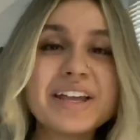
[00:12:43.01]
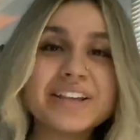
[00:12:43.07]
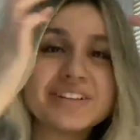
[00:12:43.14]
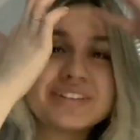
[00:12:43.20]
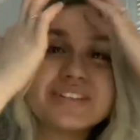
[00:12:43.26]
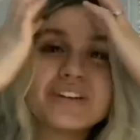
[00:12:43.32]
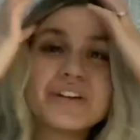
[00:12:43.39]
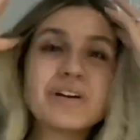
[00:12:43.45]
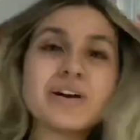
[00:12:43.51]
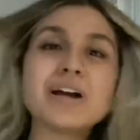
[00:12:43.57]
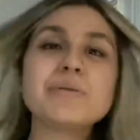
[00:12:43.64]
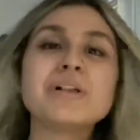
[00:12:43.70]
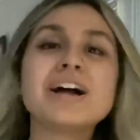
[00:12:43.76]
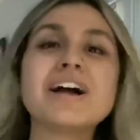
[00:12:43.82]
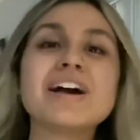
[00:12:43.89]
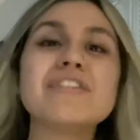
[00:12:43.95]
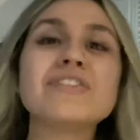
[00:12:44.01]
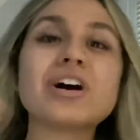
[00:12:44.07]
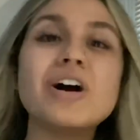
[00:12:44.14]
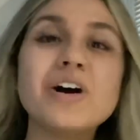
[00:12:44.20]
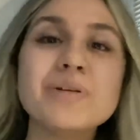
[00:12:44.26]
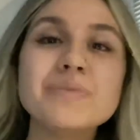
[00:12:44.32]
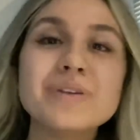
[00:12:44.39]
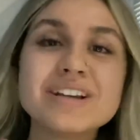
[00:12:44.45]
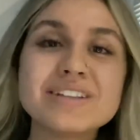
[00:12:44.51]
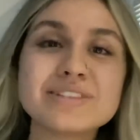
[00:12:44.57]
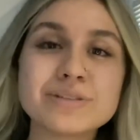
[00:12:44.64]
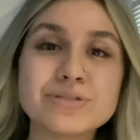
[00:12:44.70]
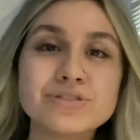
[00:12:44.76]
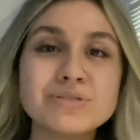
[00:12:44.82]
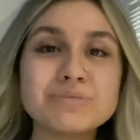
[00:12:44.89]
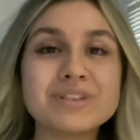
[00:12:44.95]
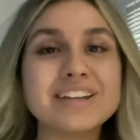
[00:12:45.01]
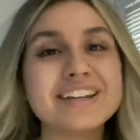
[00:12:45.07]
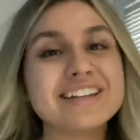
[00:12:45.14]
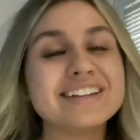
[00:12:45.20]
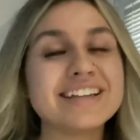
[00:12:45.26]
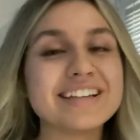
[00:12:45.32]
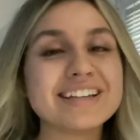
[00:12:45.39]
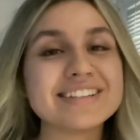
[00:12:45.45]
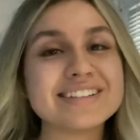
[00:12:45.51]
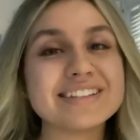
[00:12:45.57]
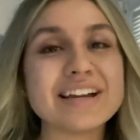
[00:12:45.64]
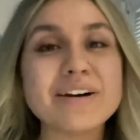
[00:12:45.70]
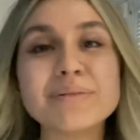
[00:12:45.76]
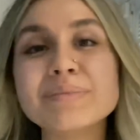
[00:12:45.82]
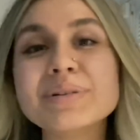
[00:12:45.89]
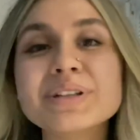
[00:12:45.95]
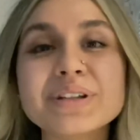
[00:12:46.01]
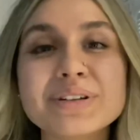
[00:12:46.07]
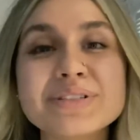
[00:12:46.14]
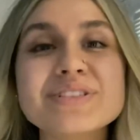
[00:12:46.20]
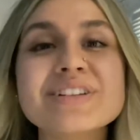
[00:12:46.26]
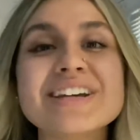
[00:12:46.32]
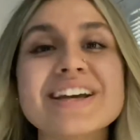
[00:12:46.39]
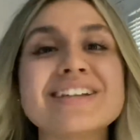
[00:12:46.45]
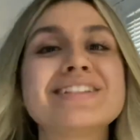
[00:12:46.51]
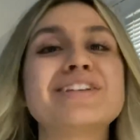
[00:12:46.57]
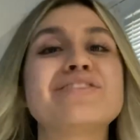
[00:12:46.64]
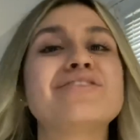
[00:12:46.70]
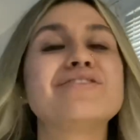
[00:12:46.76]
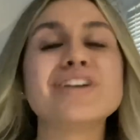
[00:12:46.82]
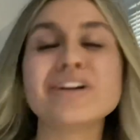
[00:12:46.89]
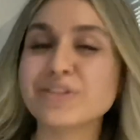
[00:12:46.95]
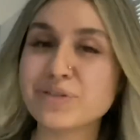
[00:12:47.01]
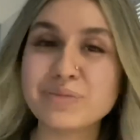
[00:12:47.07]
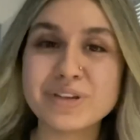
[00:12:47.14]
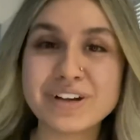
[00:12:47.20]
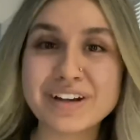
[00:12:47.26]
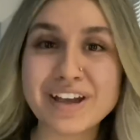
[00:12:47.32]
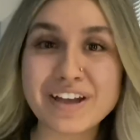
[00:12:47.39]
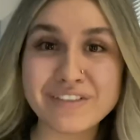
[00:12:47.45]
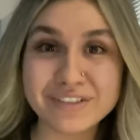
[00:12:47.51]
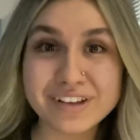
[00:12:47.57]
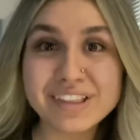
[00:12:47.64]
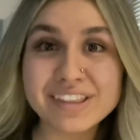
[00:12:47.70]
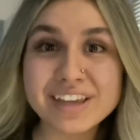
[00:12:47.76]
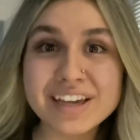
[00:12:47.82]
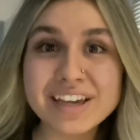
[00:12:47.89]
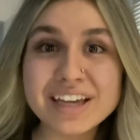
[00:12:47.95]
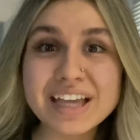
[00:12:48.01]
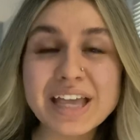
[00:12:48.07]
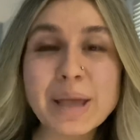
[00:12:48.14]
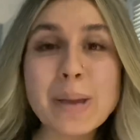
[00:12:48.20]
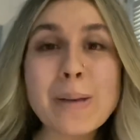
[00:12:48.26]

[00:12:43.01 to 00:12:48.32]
So I will have all my social media links down below so you guys can follow me on everything.